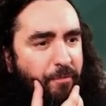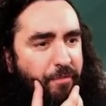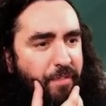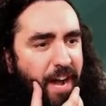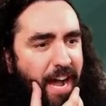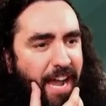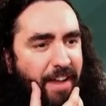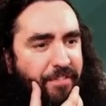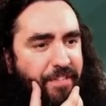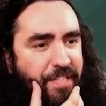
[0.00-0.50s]

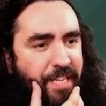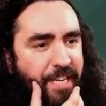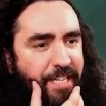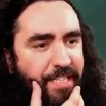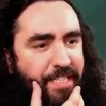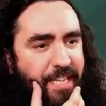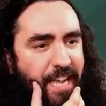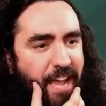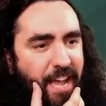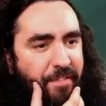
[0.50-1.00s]
five, six,
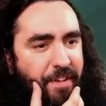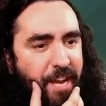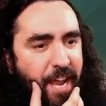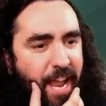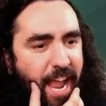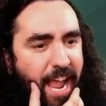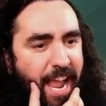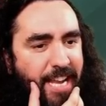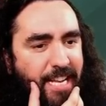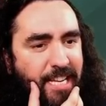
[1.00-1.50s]
seven,
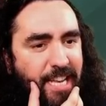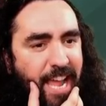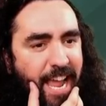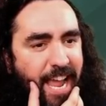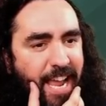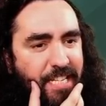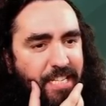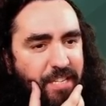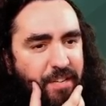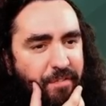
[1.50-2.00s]
eight
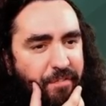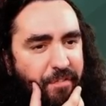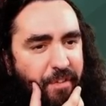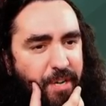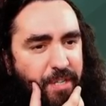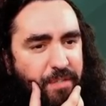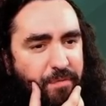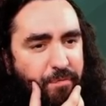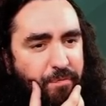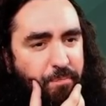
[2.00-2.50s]
lands in the
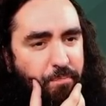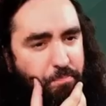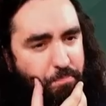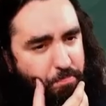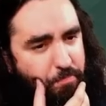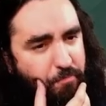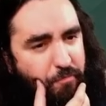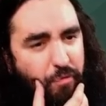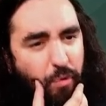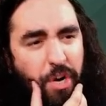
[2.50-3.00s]
first
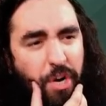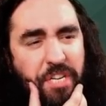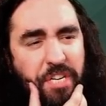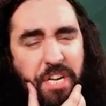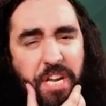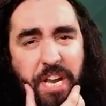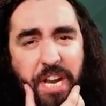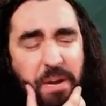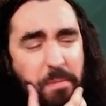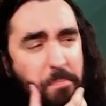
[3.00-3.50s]

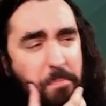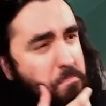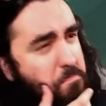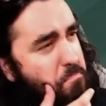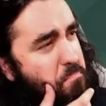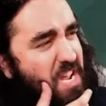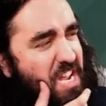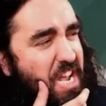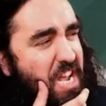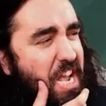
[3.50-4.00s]
14?
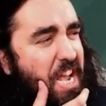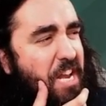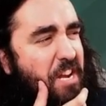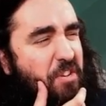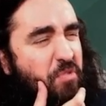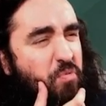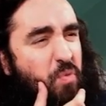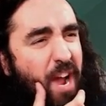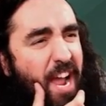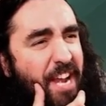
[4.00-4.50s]
In the
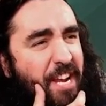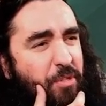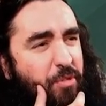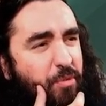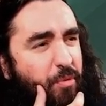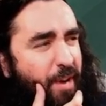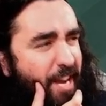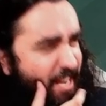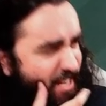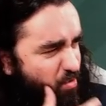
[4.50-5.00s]

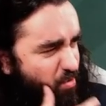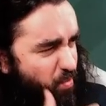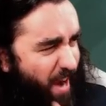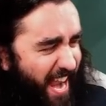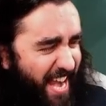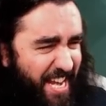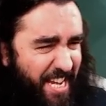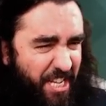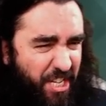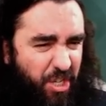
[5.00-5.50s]
23,
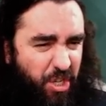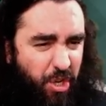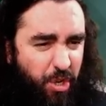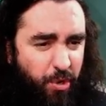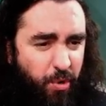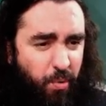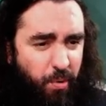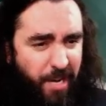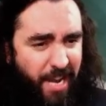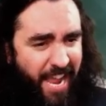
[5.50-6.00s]

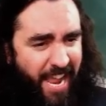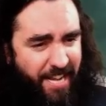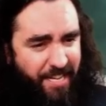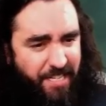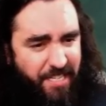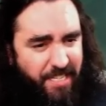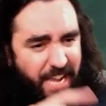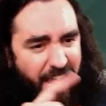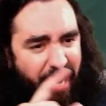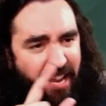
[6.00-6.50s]
22
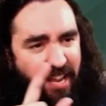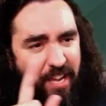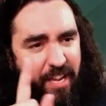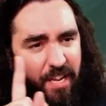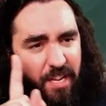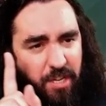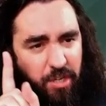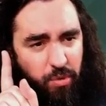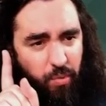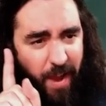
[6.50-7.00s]
land deck.
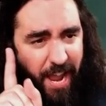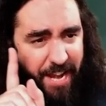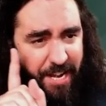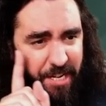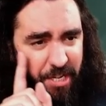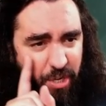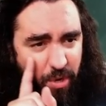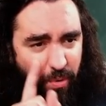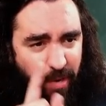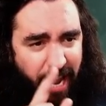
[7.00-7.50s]

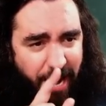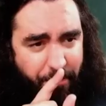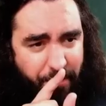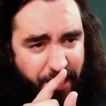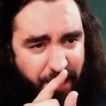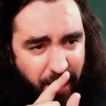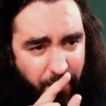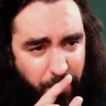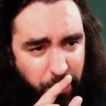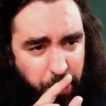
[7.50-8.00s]
22, let me
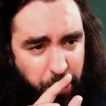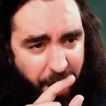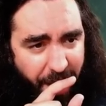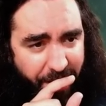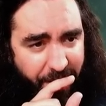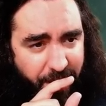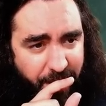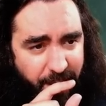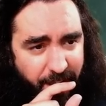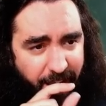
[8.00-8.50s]
double
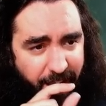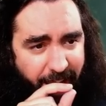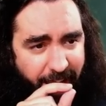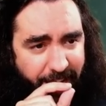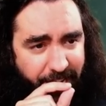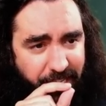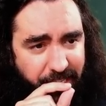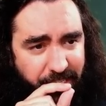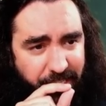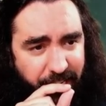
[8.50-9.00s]
check.
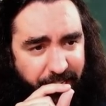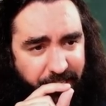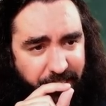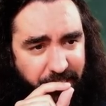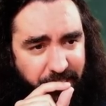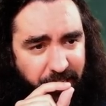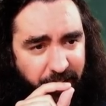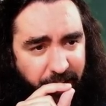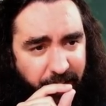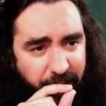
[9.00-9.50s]
8,
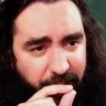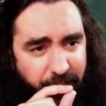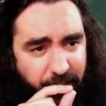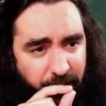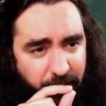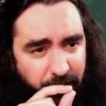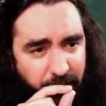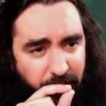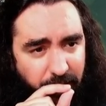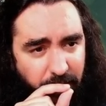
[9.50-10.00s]

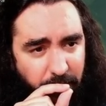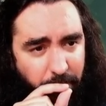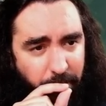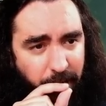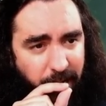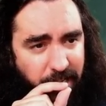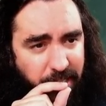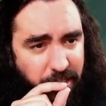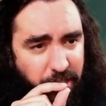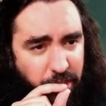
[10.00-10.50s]
16,
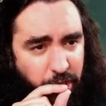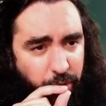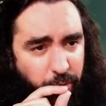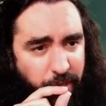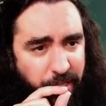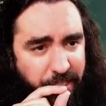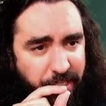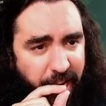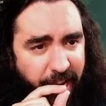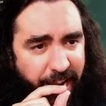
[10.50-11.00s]
plus 2
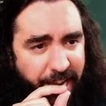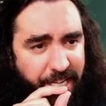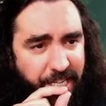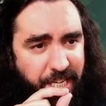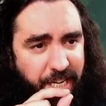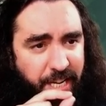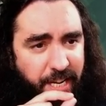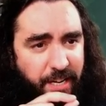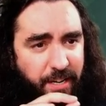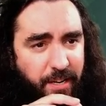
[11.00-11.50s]
is
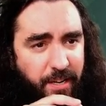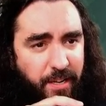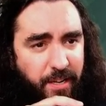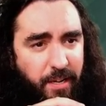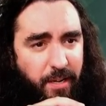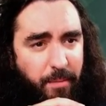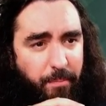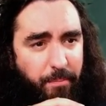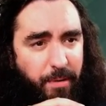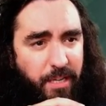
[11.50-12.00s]
18,
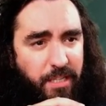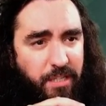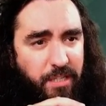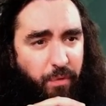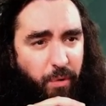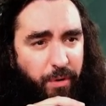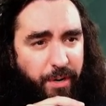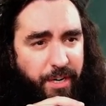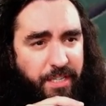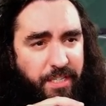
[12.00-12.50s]
plus
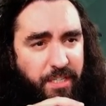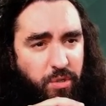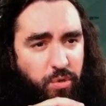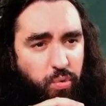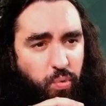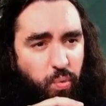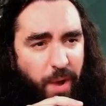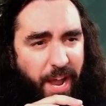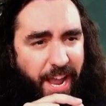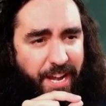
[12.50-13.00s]
4 is
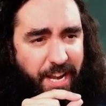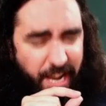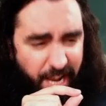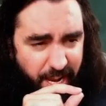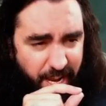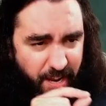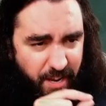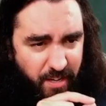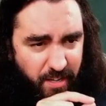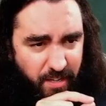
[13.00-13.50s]
20?